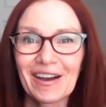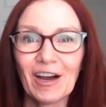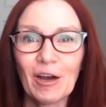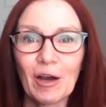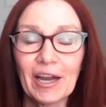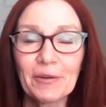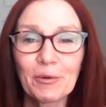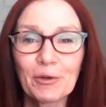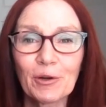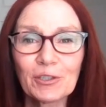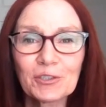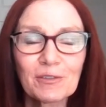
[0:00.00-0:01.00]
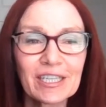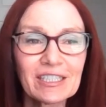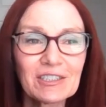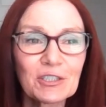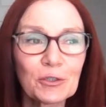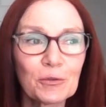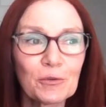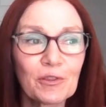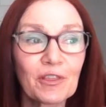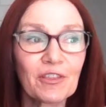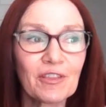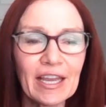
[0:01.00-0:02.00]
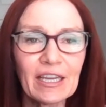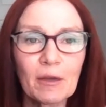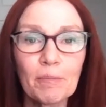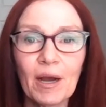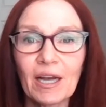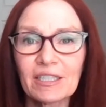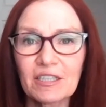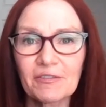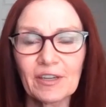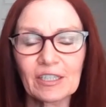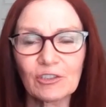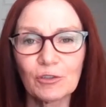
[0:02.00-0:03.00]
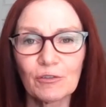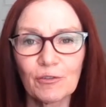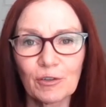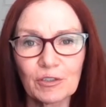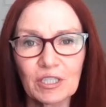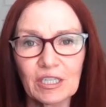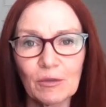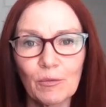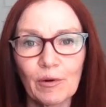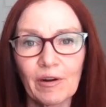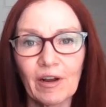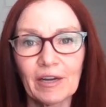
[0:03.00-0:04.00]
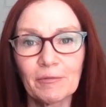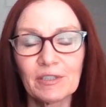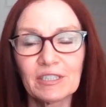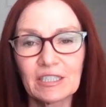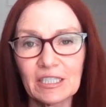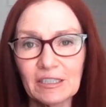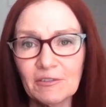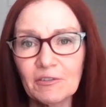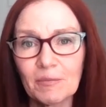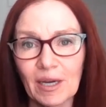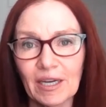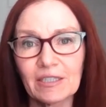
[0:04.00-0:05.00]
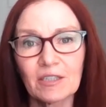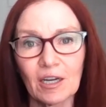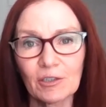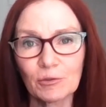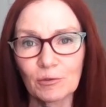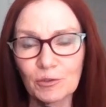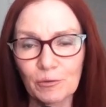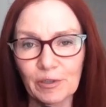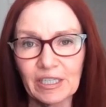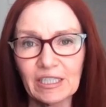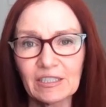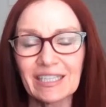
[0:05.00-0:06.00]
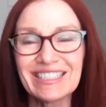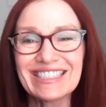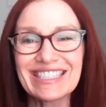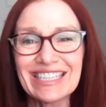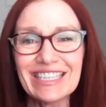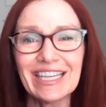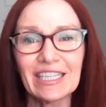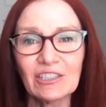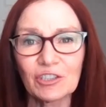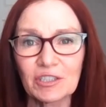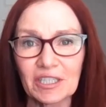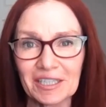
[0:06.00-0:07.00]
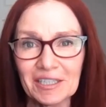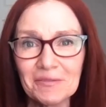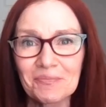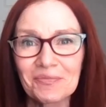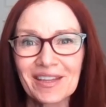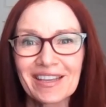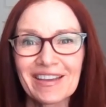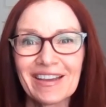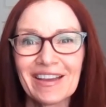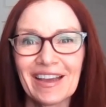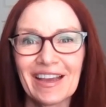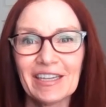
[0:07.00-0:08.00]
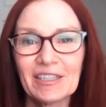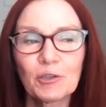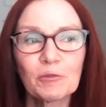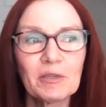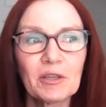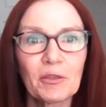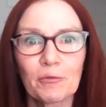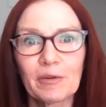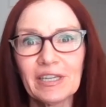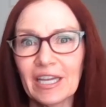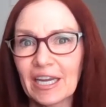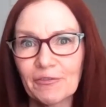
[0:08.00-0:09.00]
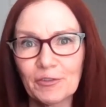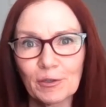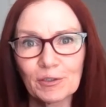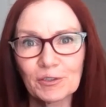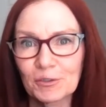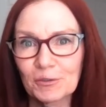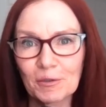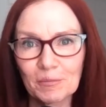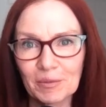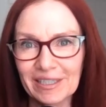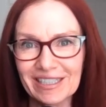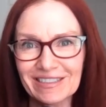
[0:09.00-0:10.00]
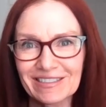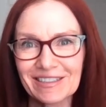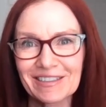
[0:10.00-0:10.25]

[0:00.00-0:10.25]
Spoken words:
I would also like to thank Pontifex University, where I received my doctoral degree. It is a THD, and it took me 3.5 years to complete.